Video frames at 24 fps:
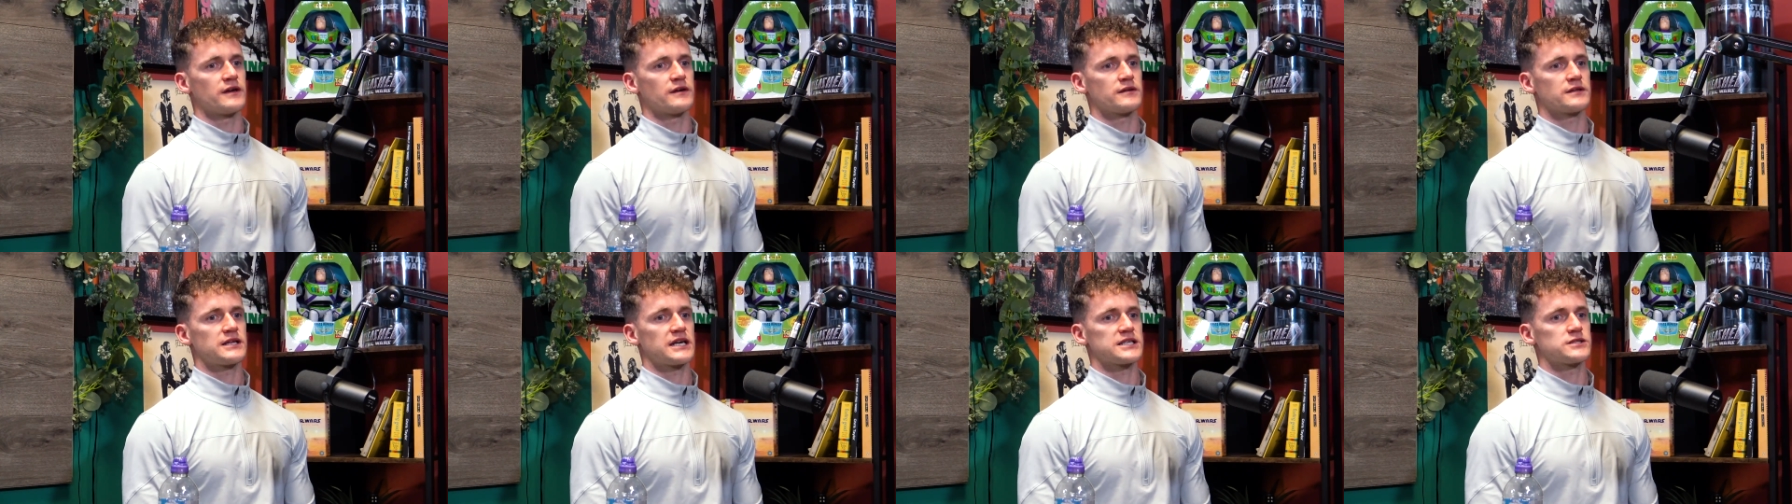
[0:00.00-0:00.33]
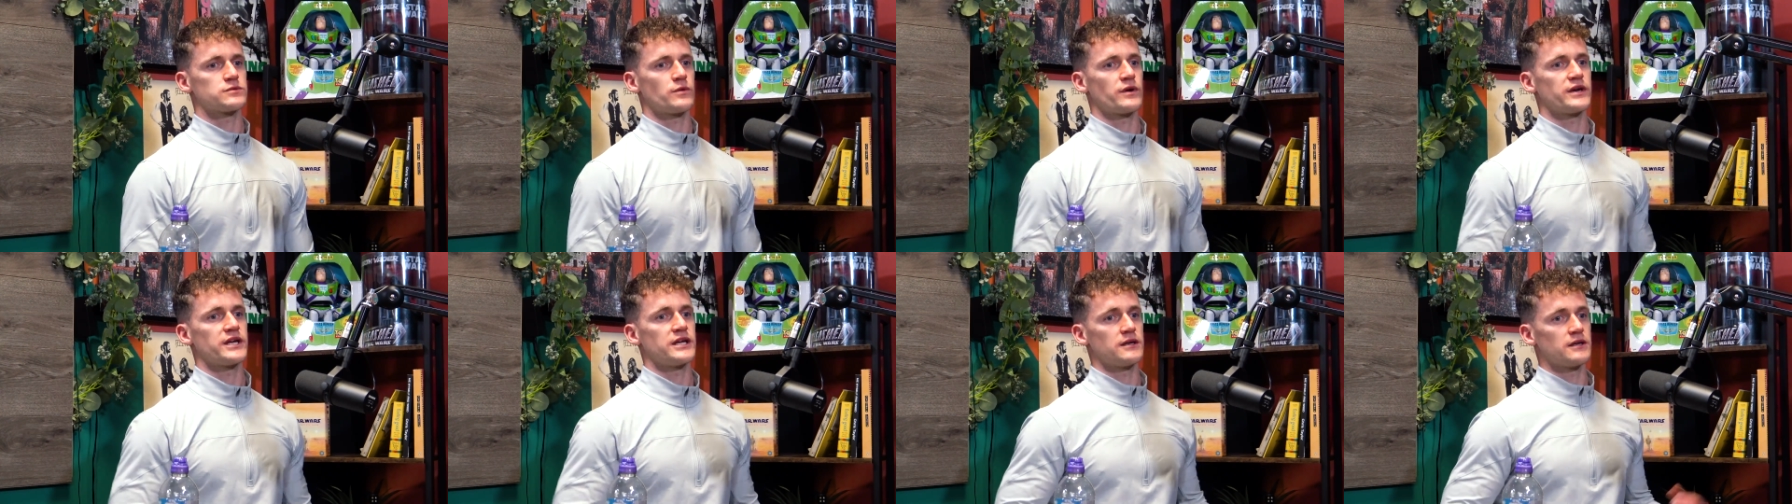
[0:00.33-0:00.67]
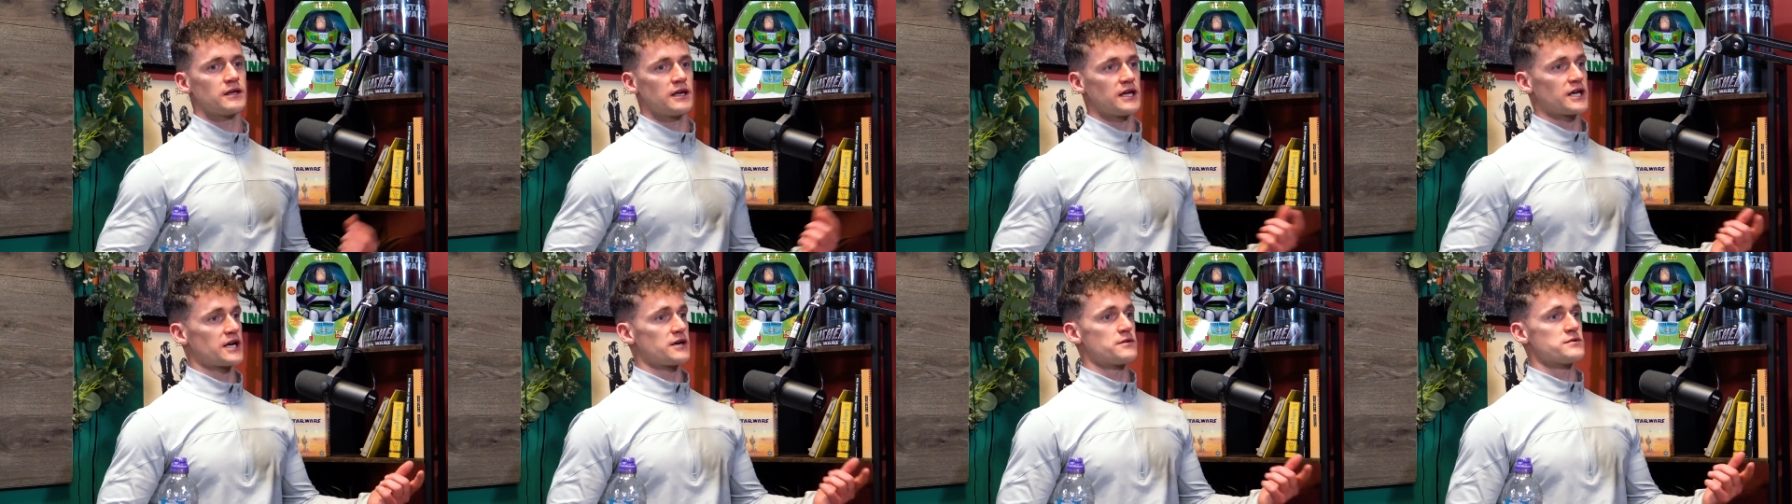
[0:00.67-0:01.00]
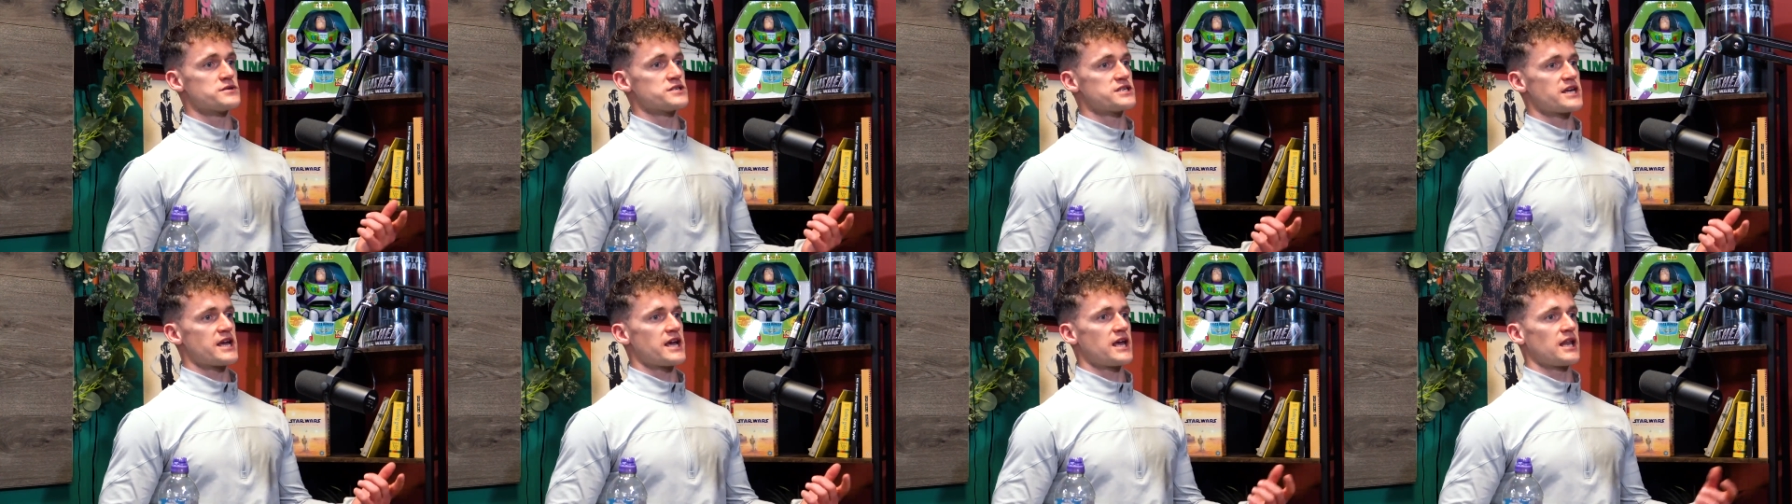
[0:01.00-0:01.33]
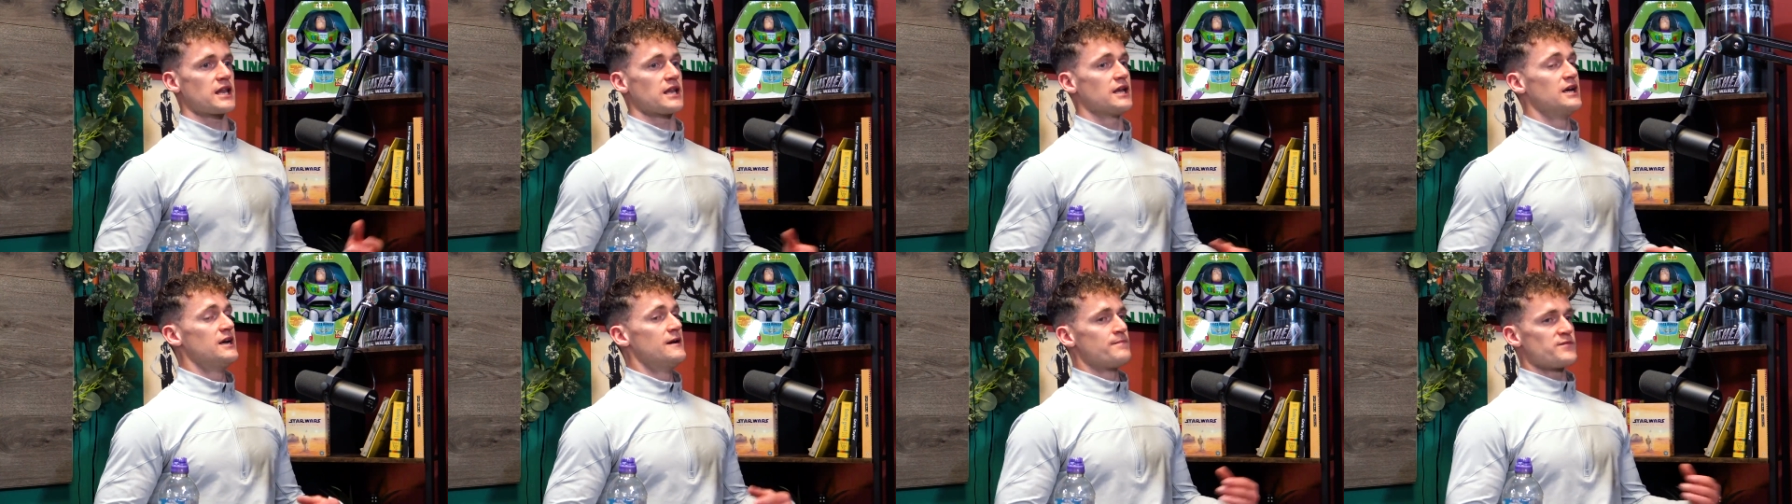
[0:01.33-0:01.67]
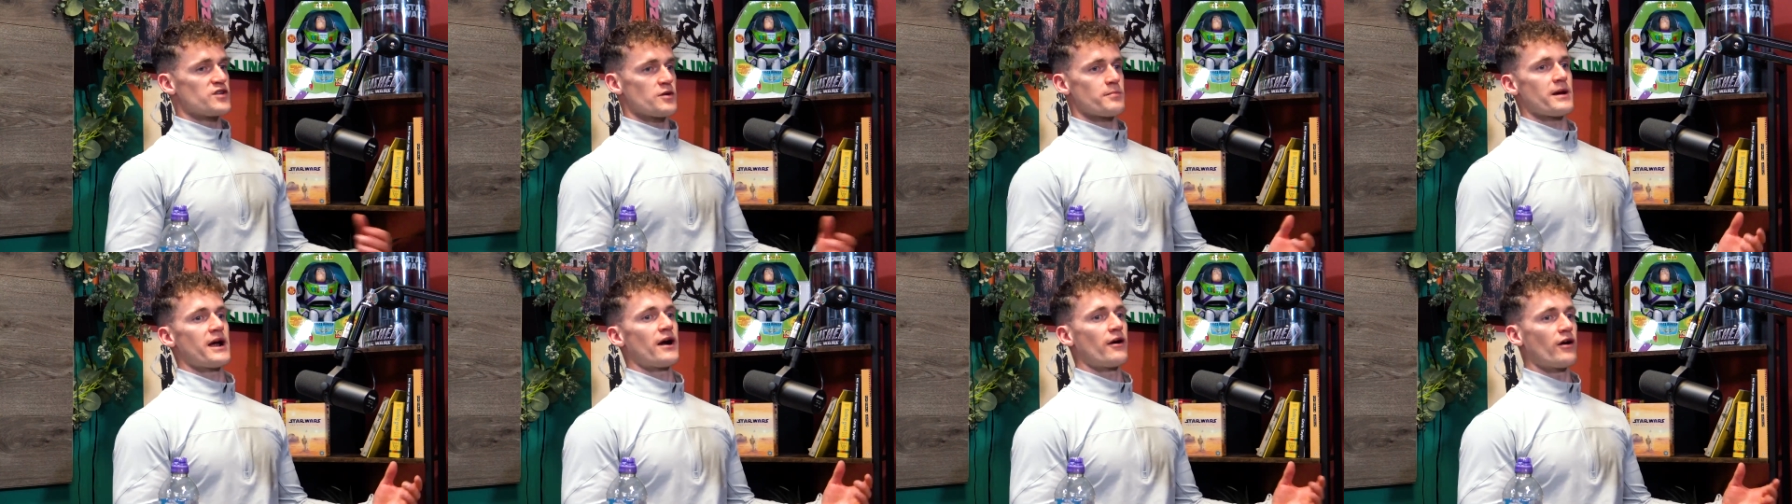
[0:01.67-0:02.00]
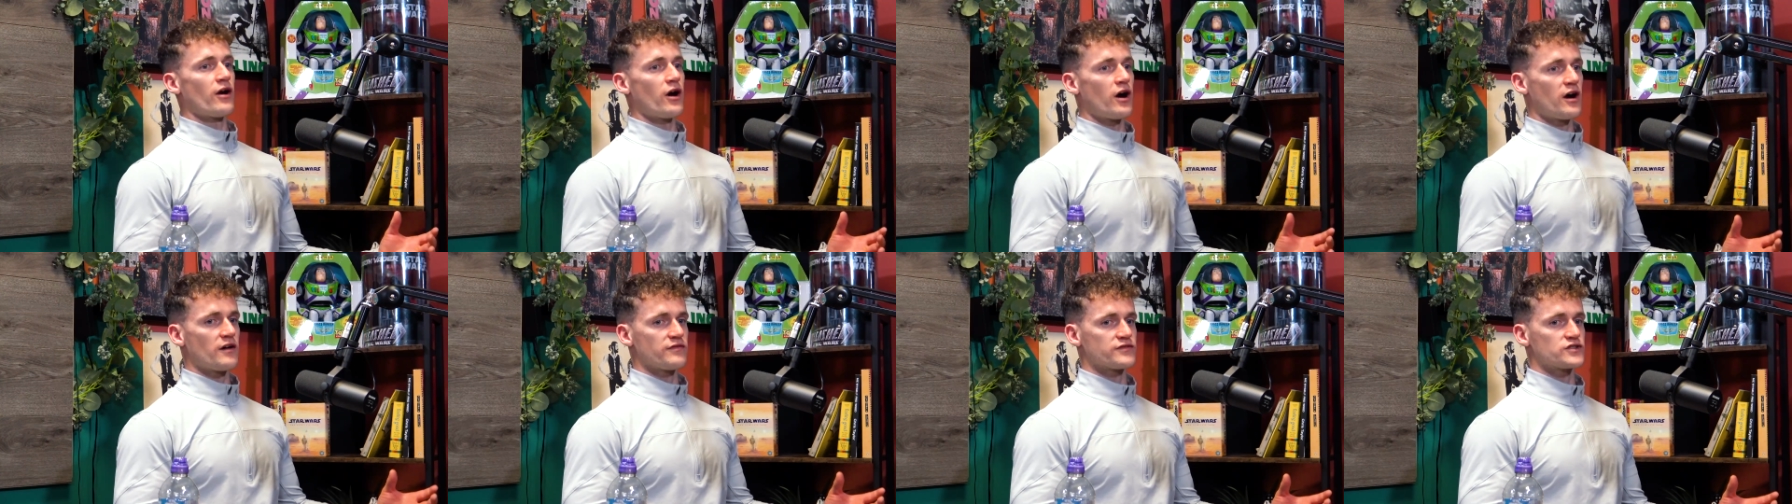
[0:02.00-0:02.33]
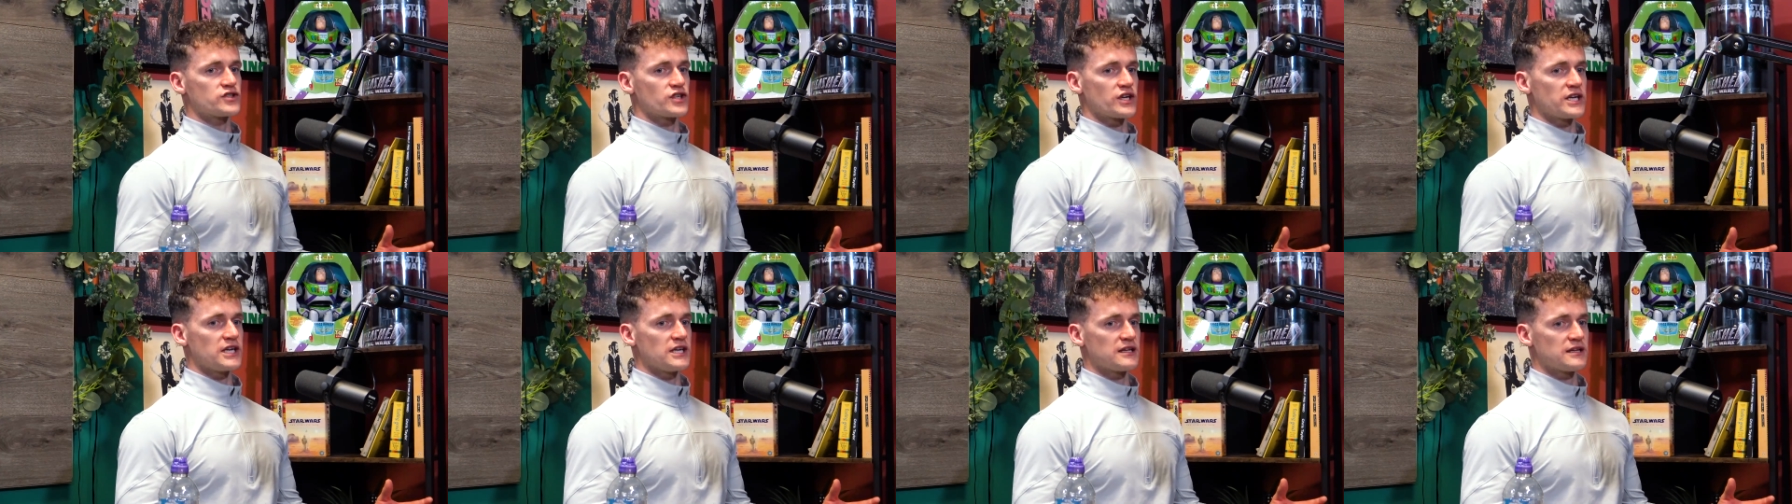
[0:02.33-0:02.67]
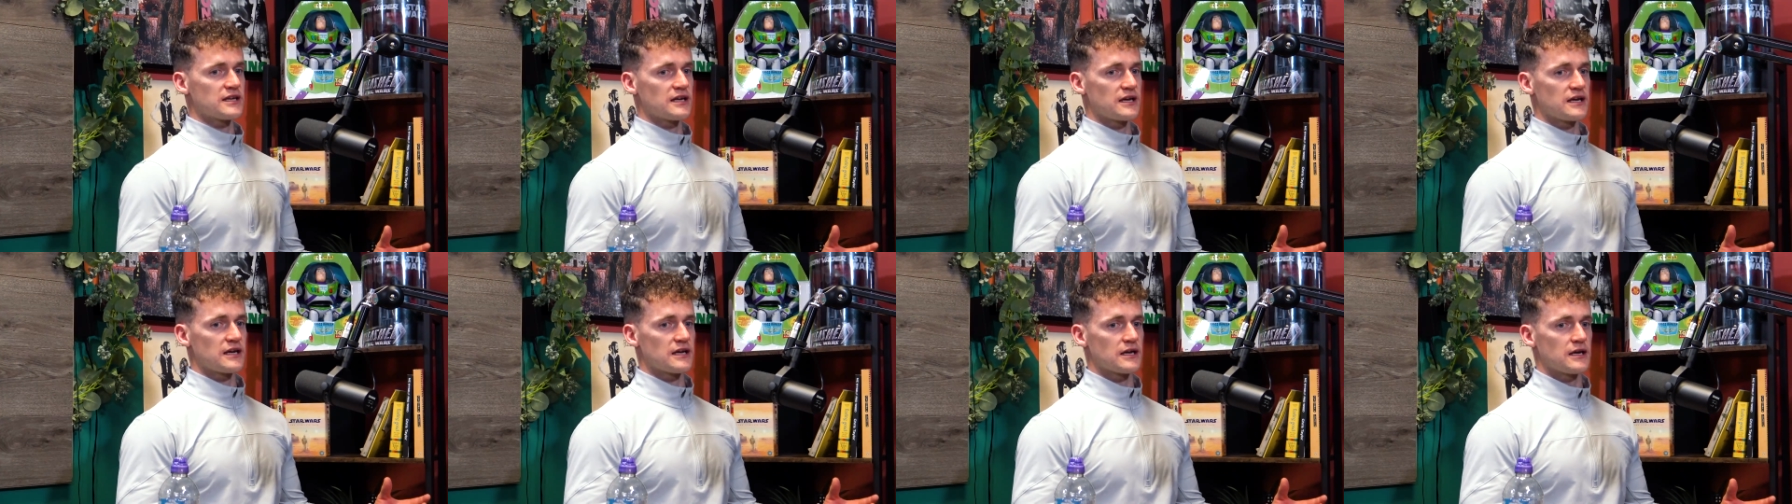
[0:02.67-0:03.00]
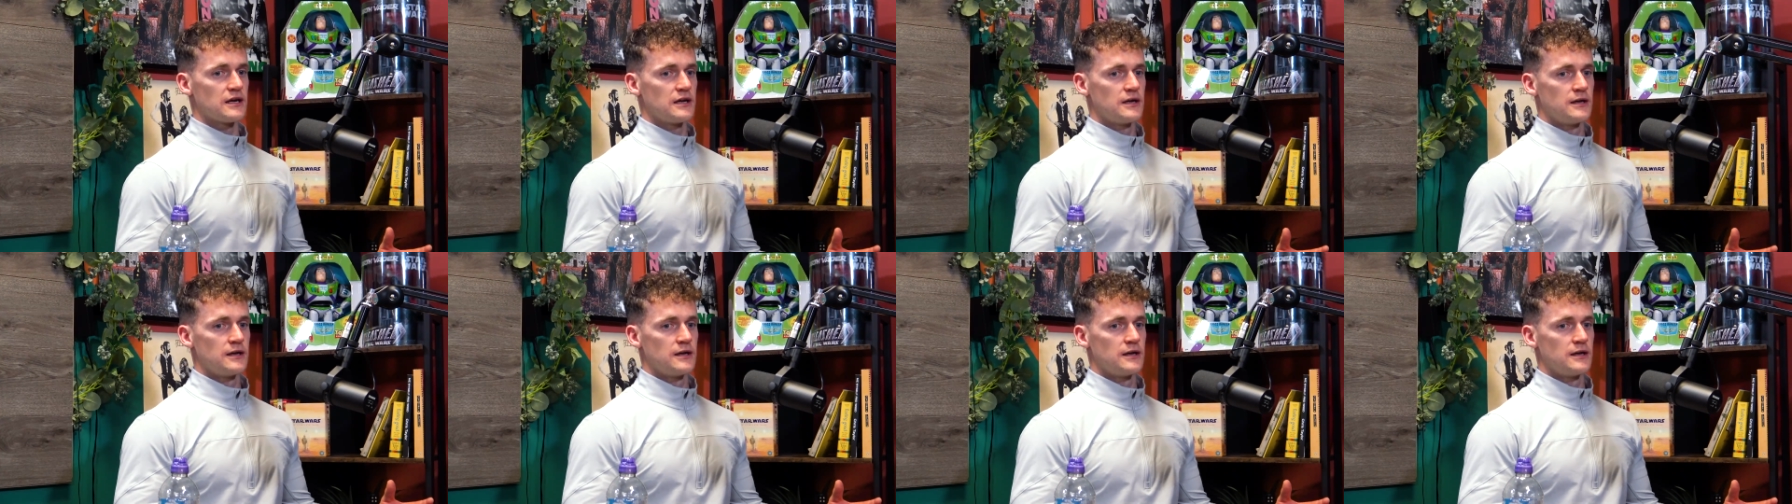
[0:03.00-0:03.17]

That's why, like I was saying, you're better off trying to